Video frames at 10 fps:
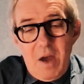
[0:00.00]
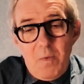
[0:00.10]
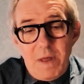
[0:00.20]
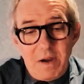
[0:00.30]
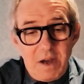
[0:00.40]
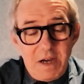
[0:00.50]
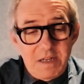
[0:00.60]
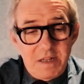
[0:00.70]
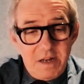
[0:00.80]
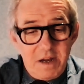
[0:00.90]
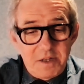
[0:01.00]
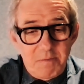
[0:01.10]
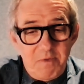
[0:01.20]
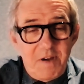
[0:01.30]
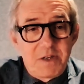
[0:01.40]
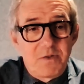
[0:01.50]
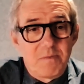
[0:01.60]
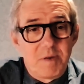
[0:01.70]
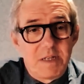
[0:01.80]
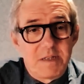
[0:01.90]
without going into the larger professional
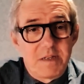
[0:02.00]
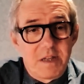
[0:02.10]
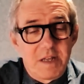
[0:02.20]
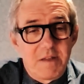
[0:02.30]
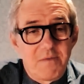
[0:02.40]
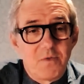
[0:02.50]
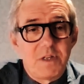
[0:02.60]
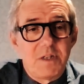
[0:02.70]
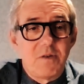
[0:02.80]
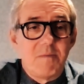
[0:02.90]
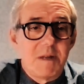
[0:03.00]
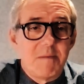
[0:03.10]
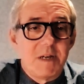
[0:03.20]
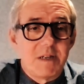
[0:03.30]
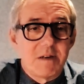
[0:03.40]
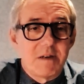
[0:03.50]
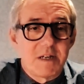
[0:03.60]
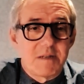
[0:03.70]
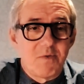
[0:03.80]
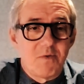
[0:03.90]
pieces, I think the 42 millimeter
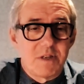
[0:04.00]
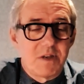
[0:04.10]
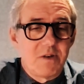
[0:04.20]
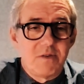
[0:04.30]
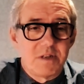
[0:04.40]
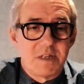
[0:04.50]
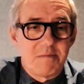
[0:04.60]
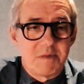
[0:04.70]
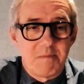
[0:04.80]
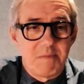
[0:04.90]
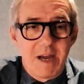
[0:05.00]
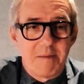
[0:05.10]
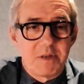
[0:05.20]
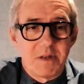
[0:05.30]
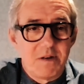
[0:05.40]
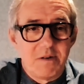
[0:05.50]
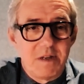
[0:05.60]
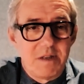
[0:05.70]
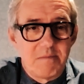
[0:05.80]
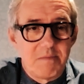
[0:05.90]
Explorer 2 just seems to be
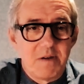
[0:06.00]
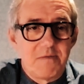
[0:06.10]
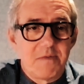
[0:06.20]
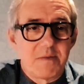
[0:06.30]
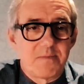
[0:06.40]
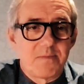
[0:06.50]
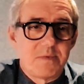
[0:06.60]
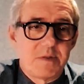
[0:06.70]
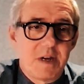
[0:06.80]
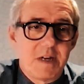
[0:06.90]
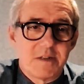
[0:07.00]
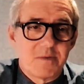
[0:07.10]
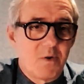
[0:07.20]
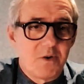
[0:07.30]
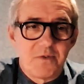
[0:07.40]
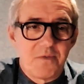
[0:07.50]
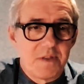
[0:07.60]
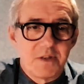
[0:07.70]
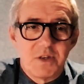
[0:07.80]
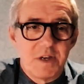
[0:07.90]
absolutely the perfect status yep. watch
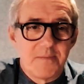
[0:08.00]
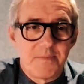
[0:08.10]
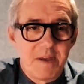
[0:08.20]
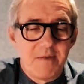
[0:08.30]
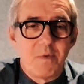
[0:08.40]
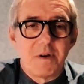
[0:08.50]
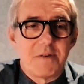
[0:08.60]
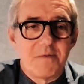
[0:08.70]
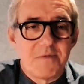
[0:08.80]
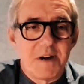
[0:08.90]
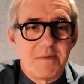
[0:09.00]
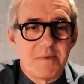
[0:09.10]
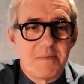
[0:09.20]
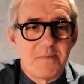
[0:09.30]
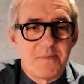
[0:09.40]
this year yeah. if one can find yeah. one.